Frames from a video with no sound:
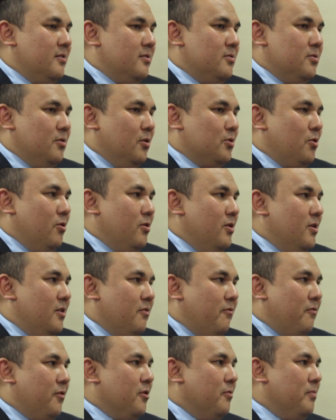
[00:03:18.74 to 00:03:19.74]
not only
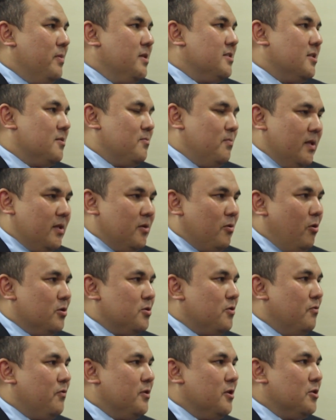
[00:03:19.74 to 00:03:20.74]
for the business but
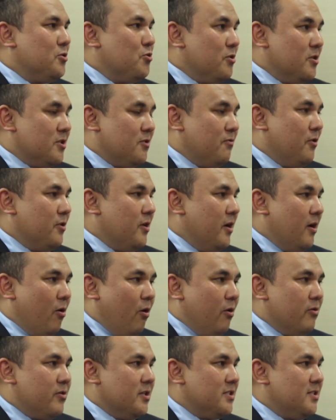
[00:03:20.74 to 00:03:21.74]
also for the tourists, for
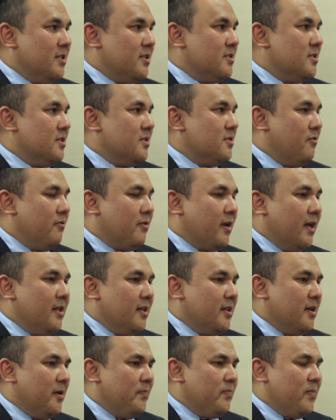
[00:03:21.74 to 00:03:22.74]
all the citizens of
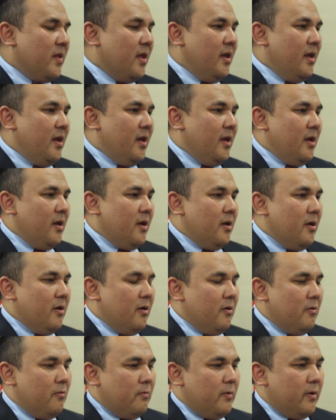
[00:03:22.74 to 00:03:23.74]
Canada.
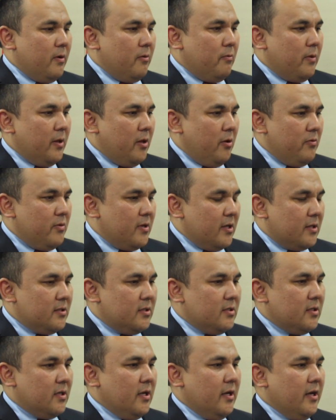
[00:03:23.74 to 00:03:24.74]
We know that
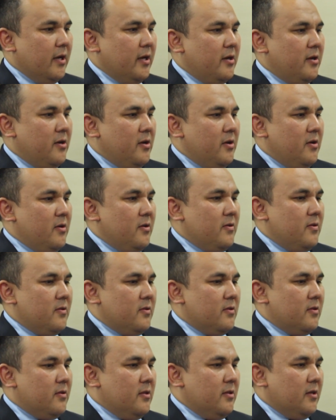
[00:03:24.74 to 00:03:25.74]
the
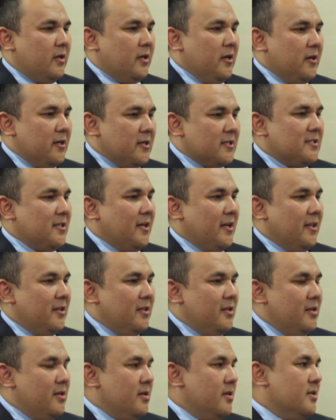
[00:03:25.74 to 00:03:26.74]
Kyrgyzstan
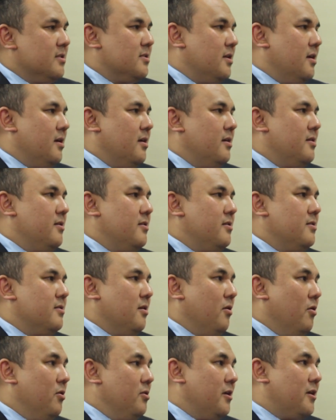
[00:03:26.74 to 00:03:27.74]
is the
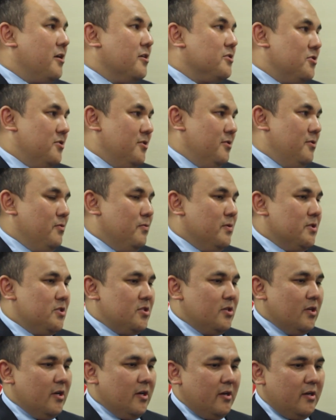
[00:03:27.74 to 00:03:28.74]
only country
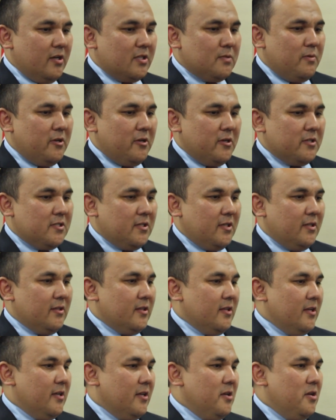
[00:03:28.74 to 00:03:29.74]
which experiencing
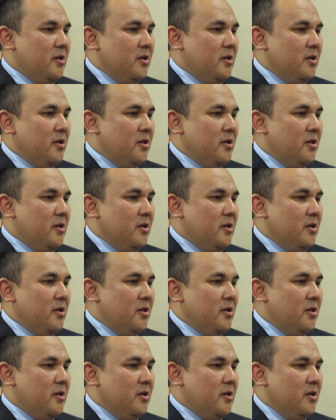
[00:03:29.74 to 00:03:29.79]
the